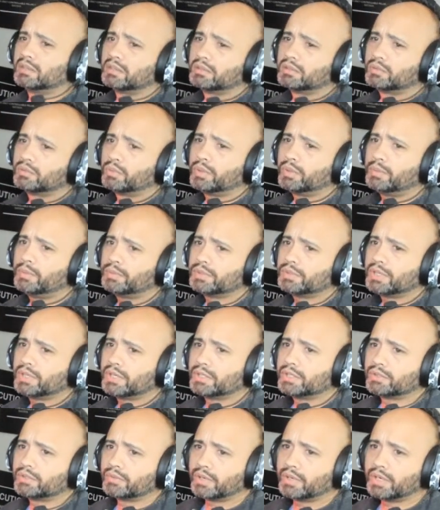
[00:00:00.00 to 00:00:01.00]
20%
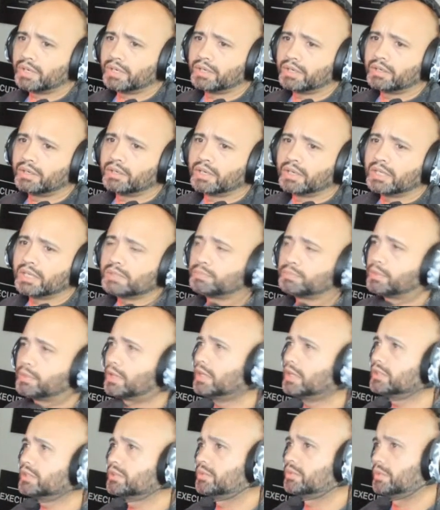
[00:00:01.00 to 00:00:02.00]
drain. That's
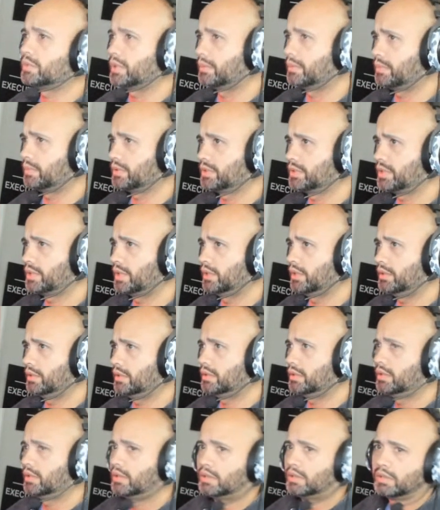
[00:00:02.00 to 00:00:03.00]
plus 20%. I
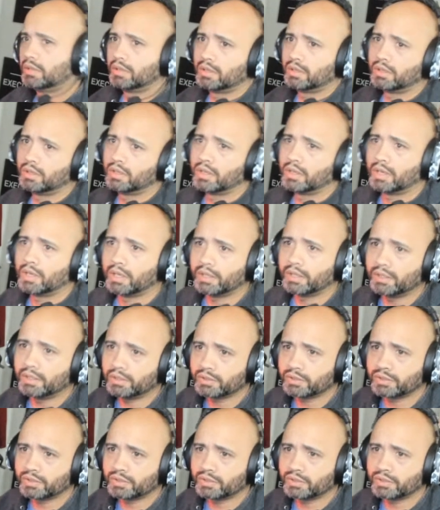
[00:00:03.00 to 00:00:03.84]
think there's